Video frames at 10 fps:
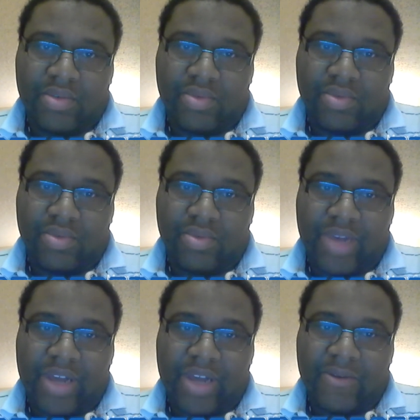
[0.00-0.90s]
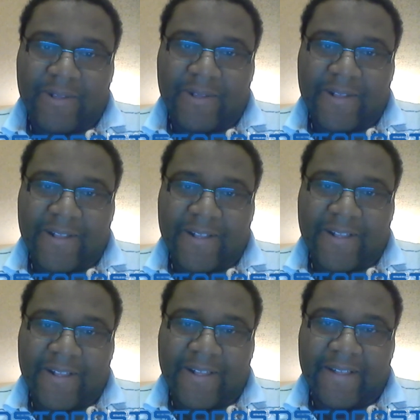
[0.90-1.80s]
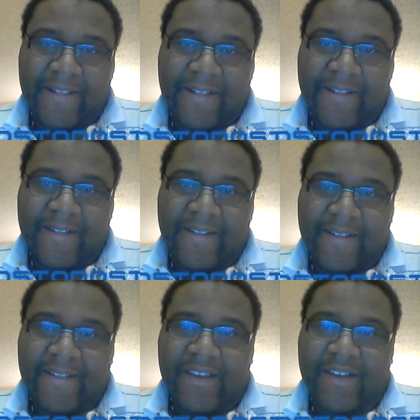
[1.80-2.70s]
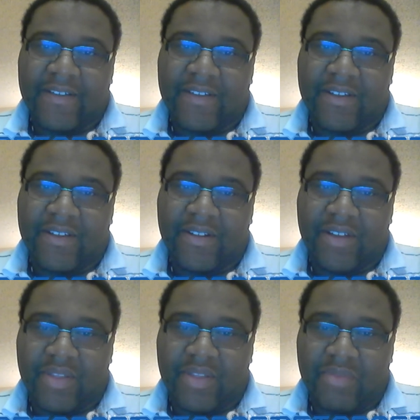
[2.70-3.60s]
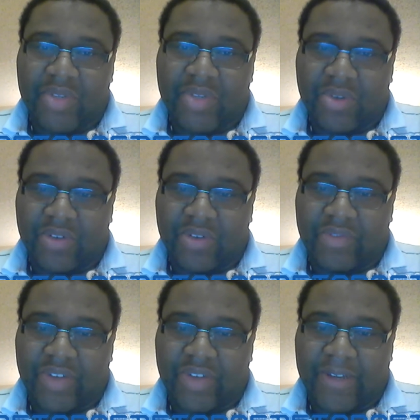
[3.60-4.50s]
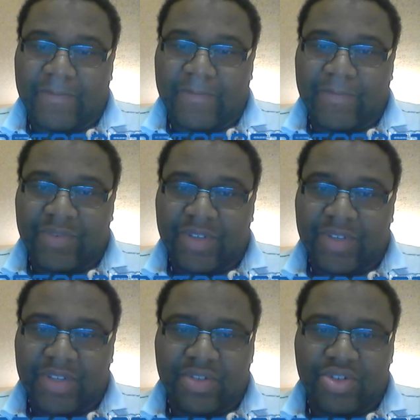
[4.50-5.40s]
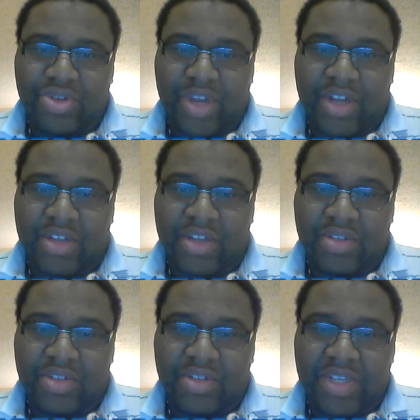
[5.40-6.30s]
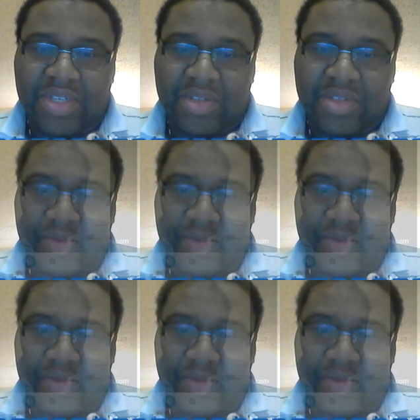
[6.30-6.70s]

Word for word: ooh wow yeah and and them sort of uh, just trying to diss